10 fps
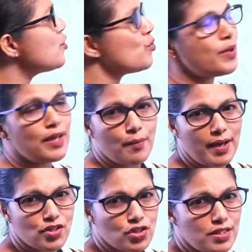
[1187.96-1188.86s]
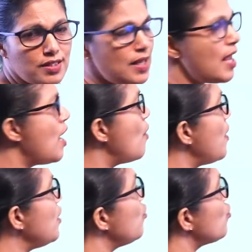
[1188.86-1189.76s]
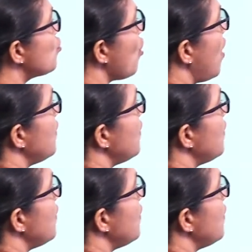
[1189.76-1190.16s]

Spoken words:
two equations. When you solve